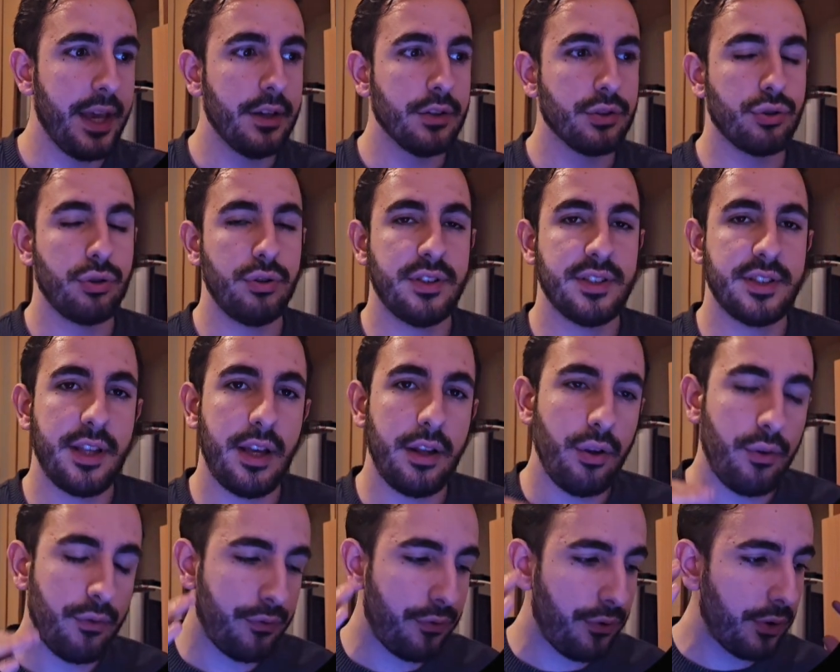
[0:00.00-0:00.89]
So
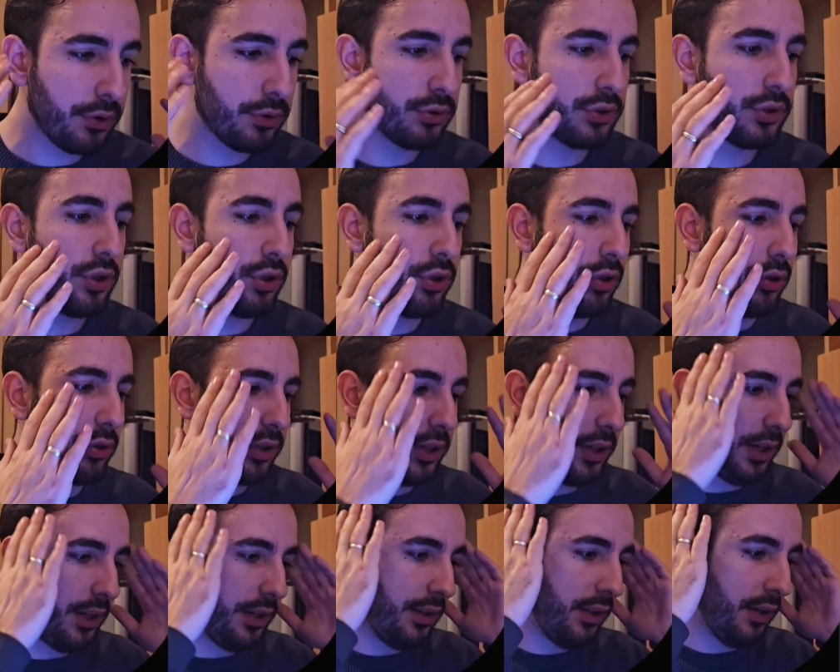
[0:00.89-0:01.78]
instead of focusing on
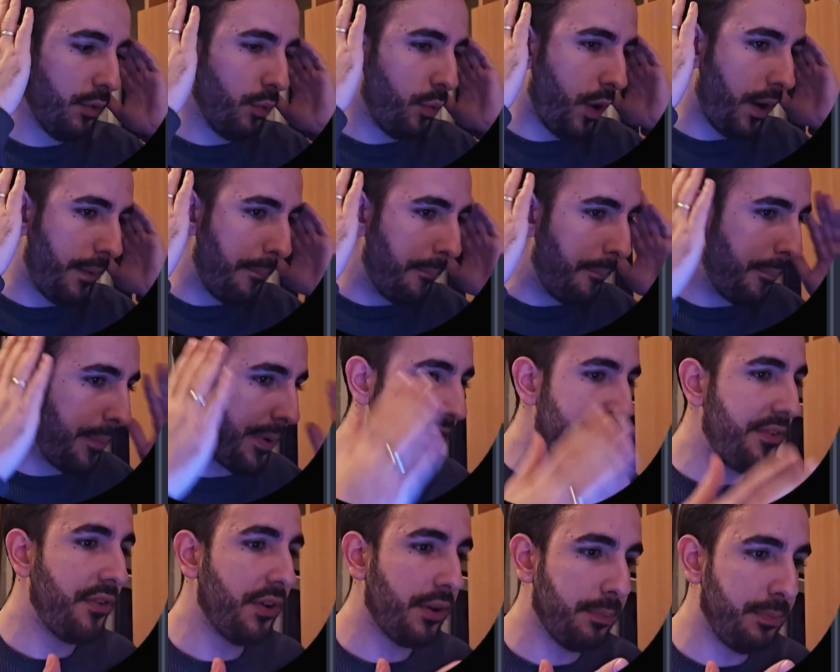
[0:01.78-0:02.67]
creating one
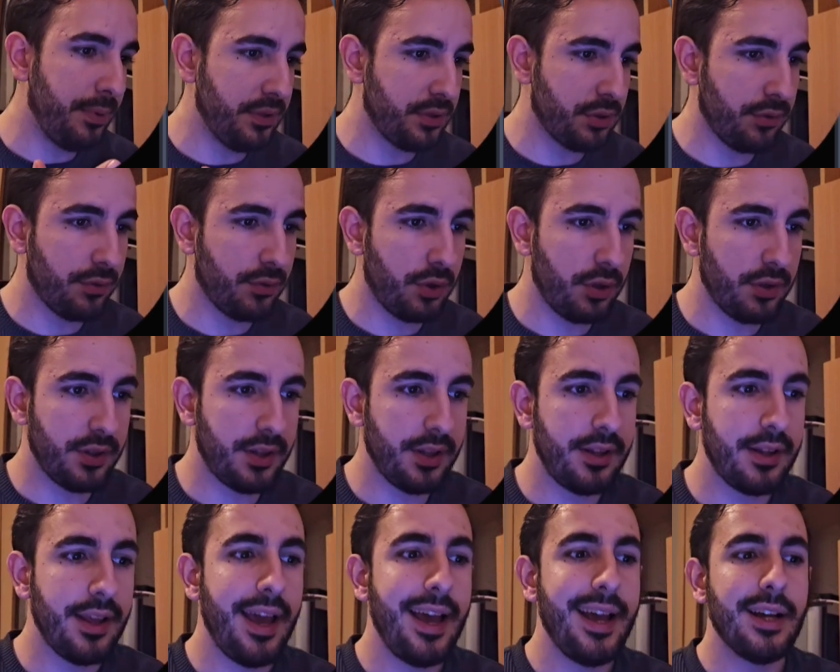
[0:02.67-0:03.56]
perfect piece of
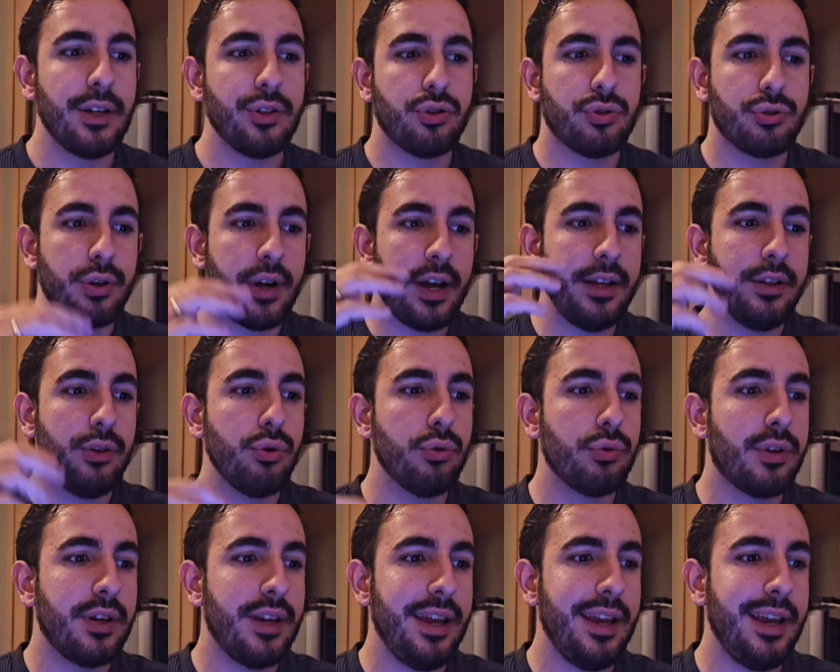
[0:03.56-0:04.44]
content, try to
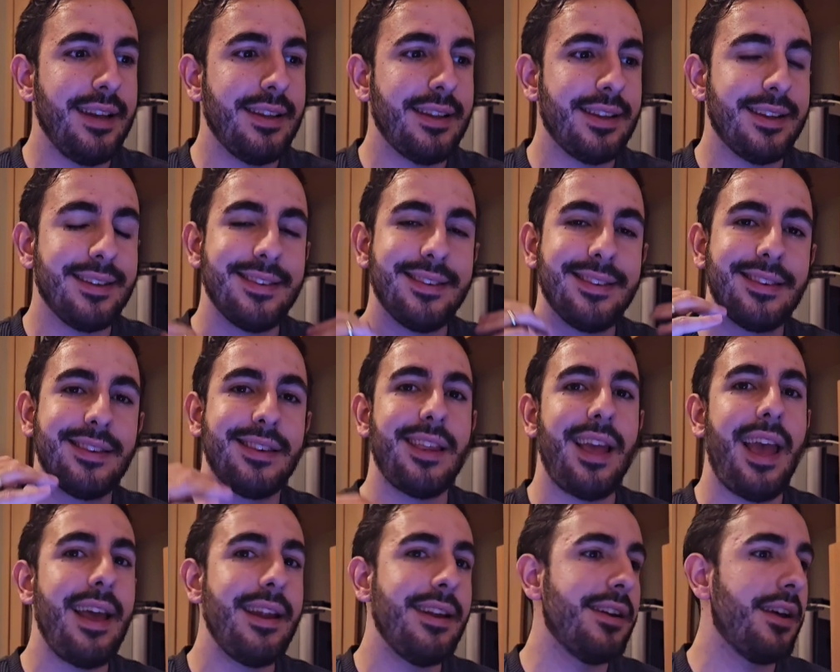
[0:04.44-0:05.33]
create
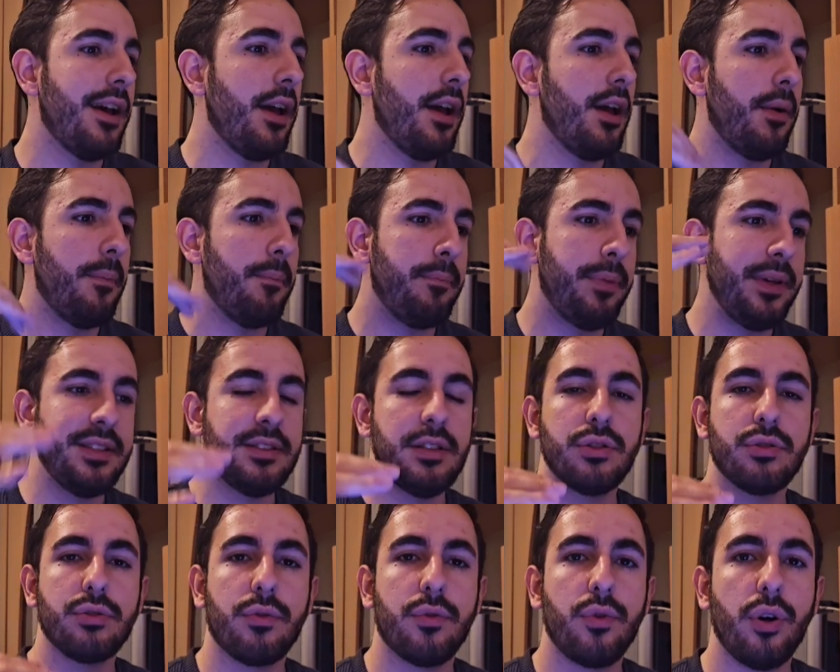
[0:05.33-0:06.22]
10
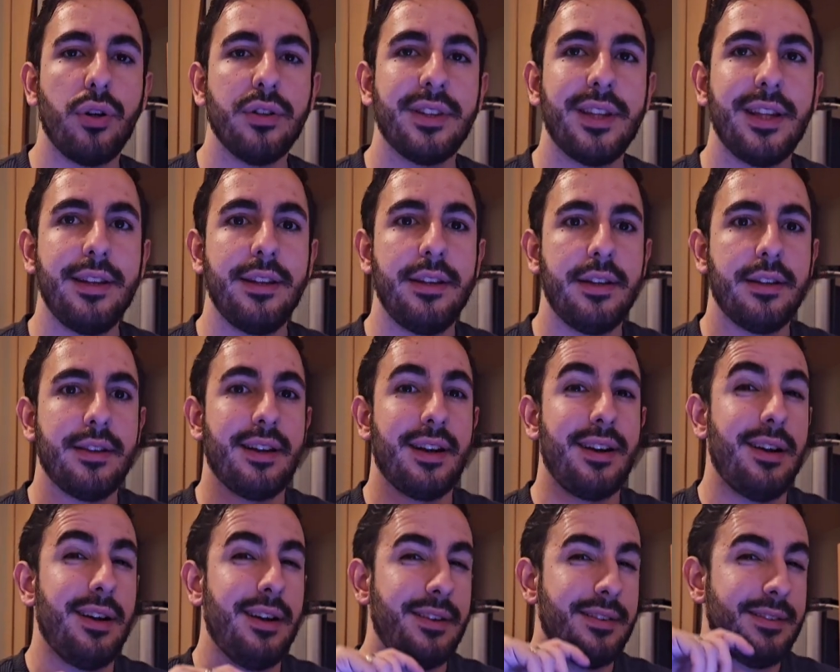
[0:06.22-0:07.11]
pieces of content that
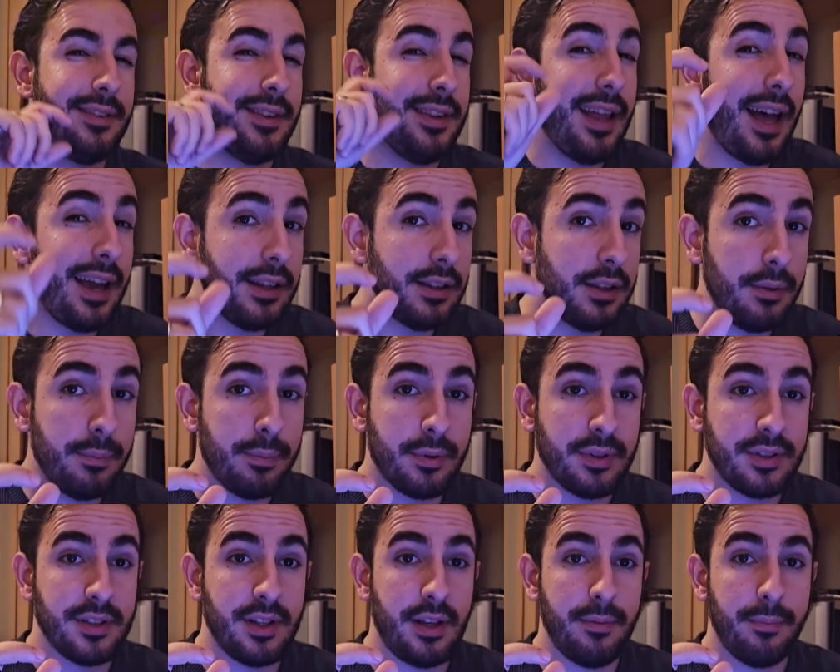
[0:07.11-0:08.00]
are
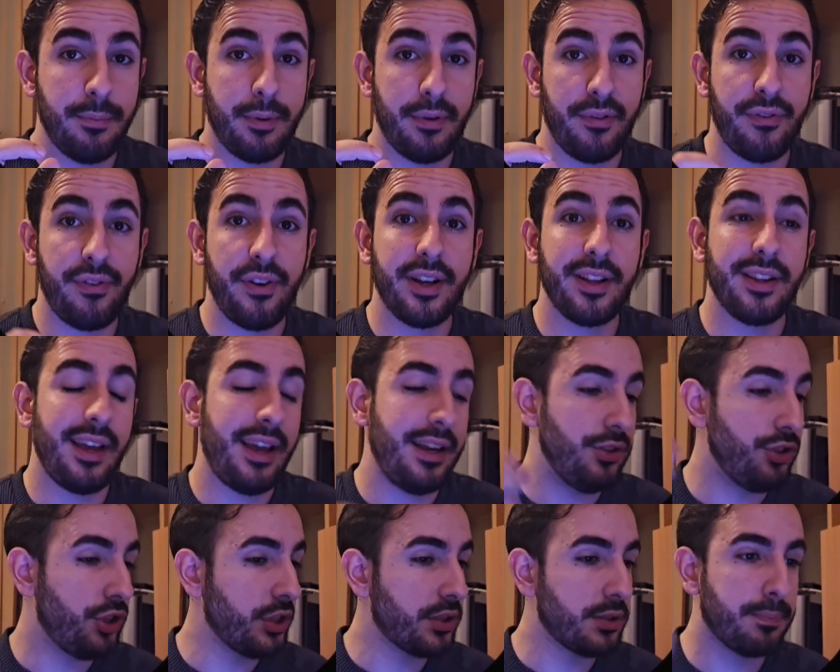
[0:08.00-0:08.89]
90% perfect
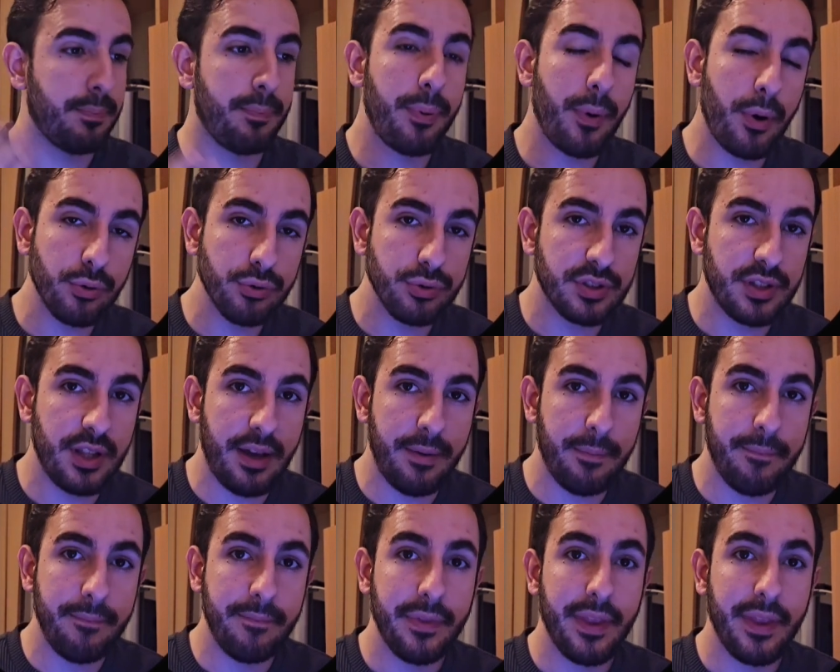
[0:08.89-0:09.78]
and just post
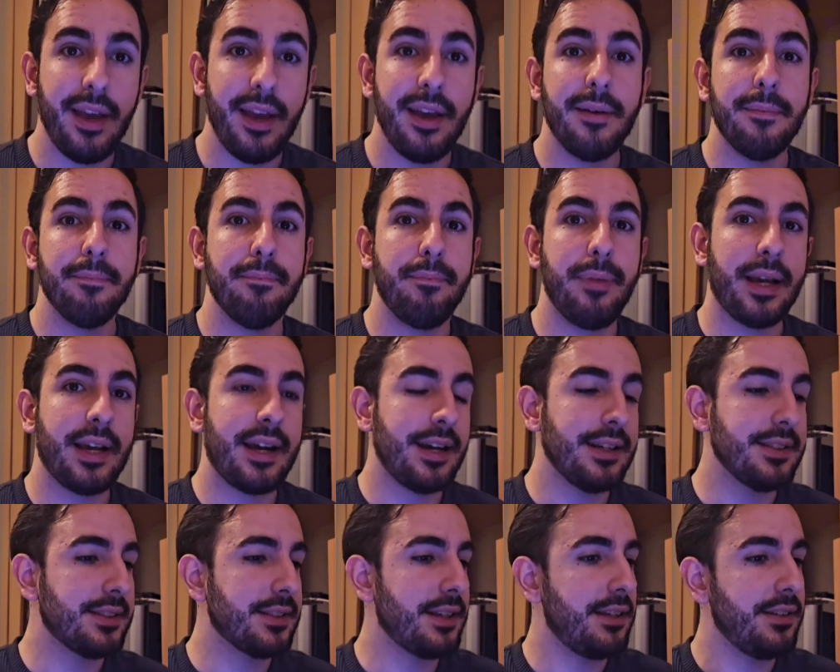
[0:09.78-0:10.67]
them,
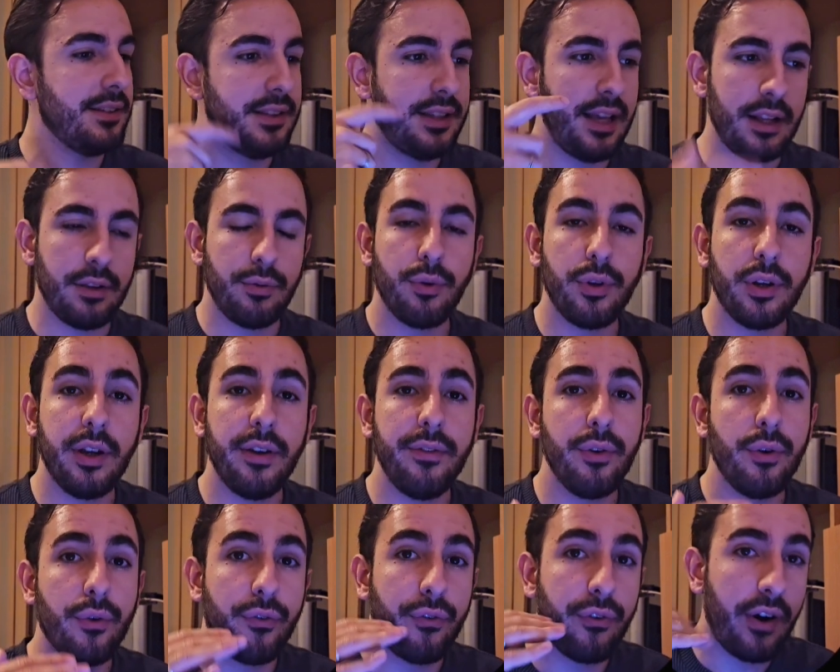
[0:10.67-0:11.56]
because that will give
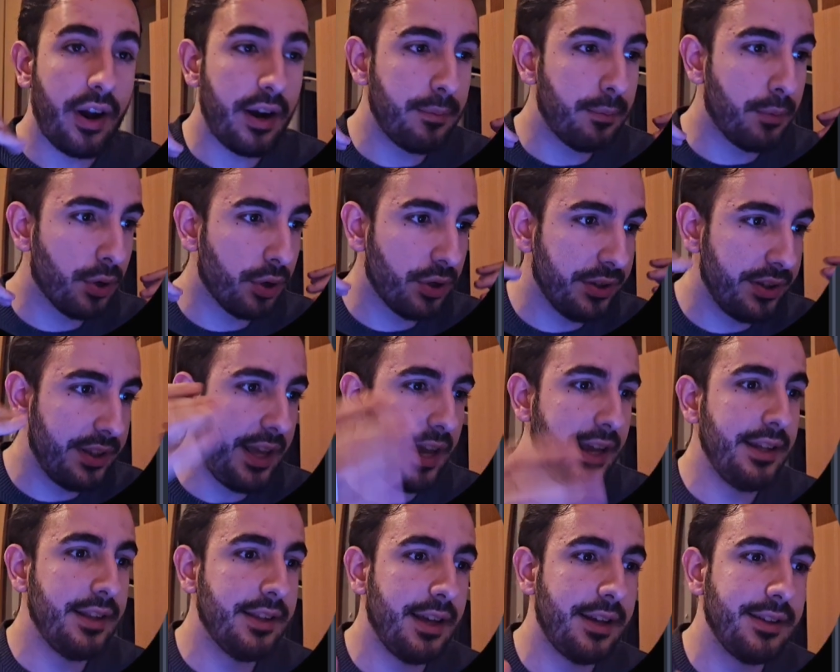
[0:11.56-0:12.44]
you far more
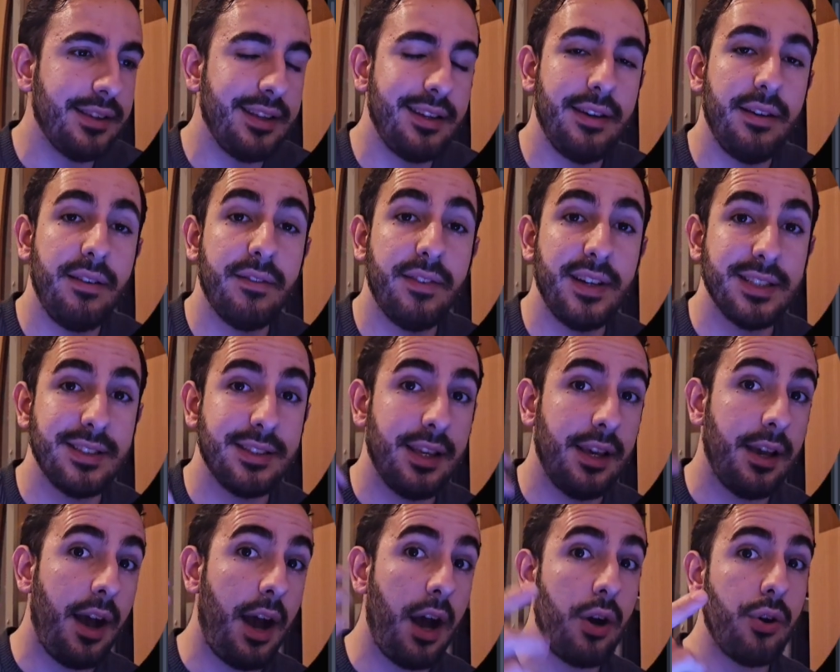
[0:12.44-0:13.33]
data than
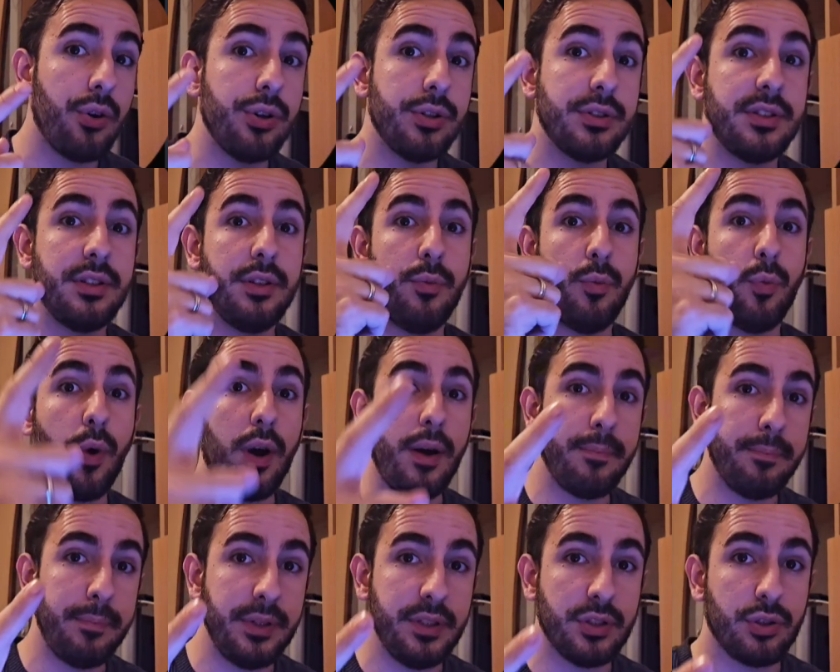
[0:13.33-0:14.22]
investing hours in
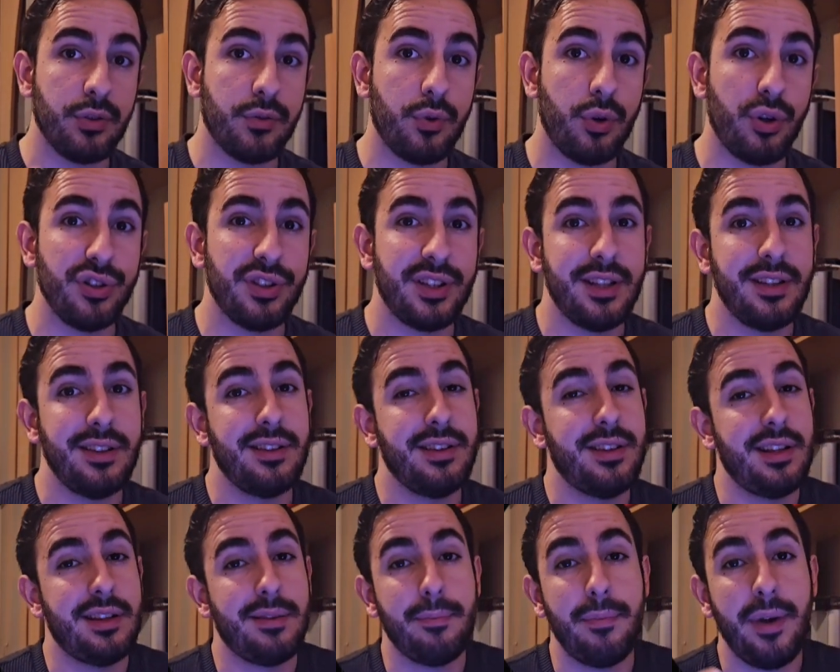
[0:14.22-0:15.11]
one piece of content
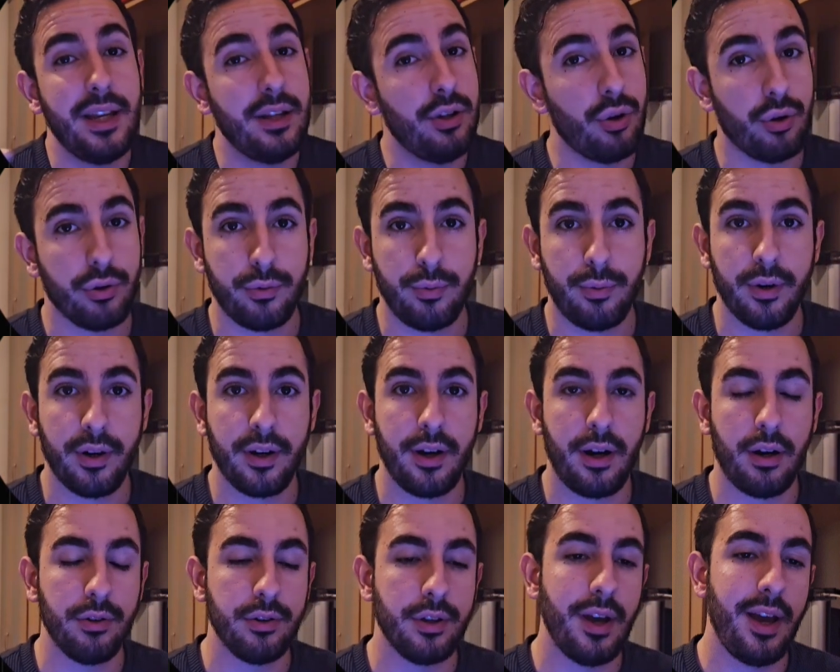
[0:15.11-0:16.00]
that may not work
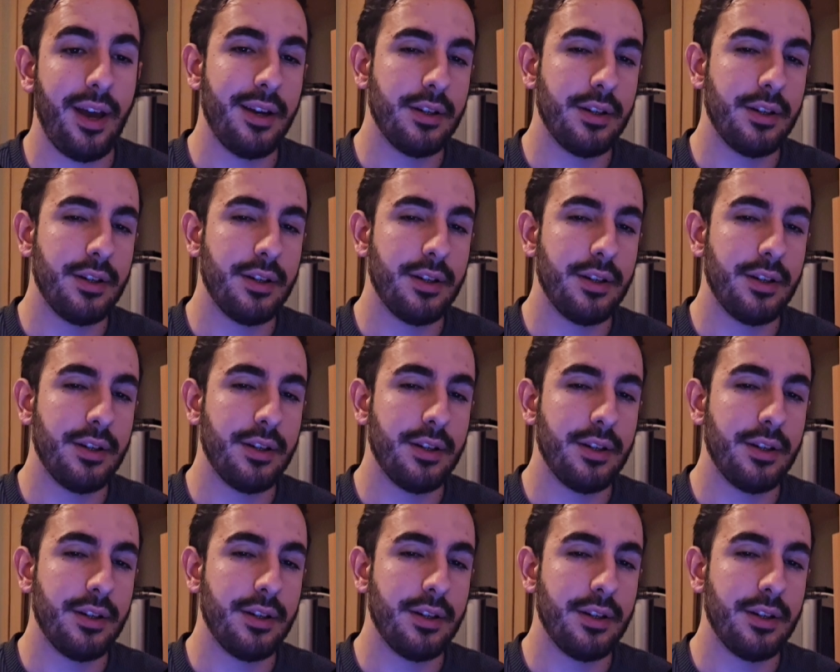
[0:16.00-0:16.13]
out.